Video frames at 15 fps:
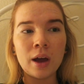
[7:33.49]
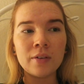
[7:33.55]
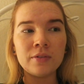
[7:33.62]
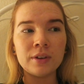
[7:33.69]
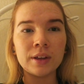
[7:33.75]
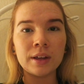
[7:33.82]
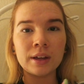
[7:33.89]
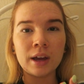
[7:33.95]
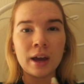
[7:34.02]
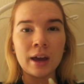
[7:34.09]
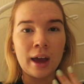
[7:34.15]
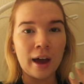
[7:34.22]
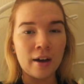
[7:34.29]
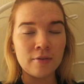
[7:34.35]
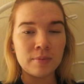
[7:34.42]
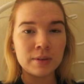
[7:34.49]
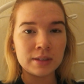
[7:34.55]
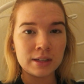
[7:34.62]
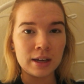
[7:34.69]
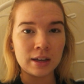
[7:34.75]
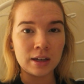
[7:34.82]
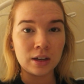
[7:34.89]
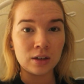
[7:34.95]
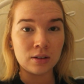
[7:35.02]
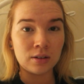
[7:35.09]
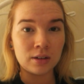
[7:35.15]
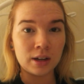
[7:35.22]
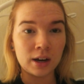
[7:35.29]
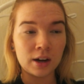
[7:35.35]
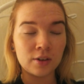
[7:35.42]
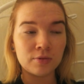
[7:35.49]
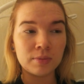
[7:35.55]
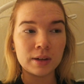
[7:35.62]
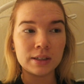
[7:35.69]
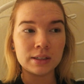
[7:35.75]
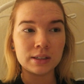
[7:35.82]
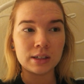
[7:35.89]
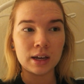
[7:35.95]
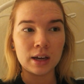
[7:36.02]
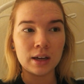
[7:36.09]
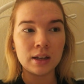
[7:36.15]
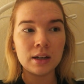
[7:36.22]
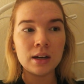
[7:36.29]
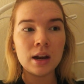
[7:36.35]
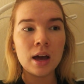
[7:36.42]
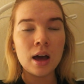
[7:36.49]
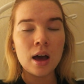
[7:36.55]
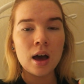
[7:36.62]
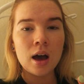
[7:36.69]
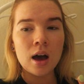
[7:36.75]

I feel like I have been taking good care of my skin.